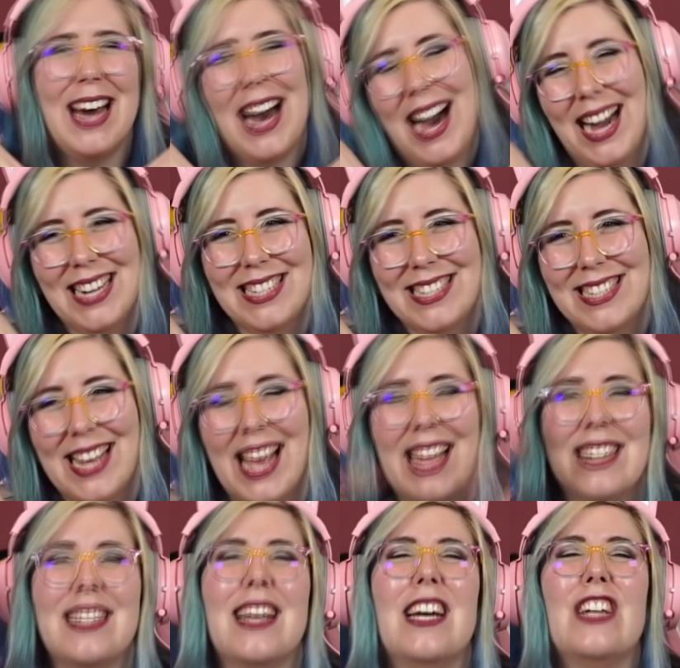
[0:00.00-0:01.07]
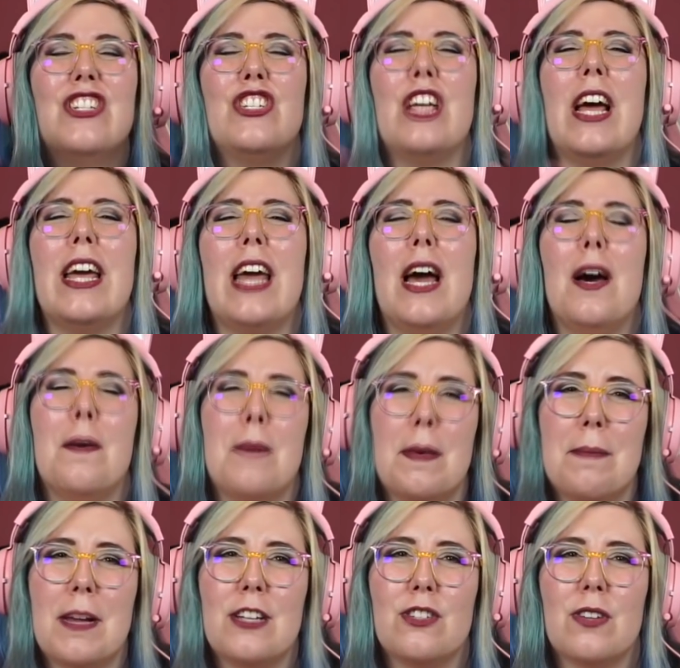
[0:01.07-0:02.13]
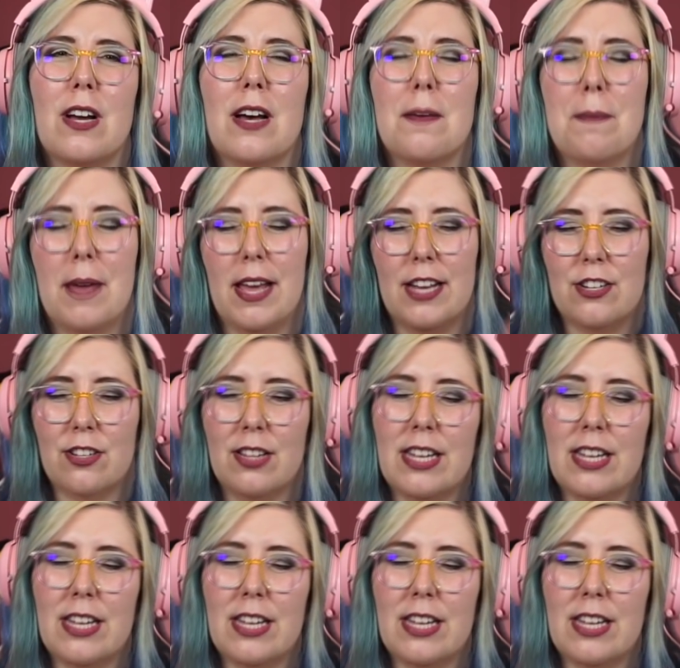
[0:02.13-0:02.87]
content, check out my Patreon page.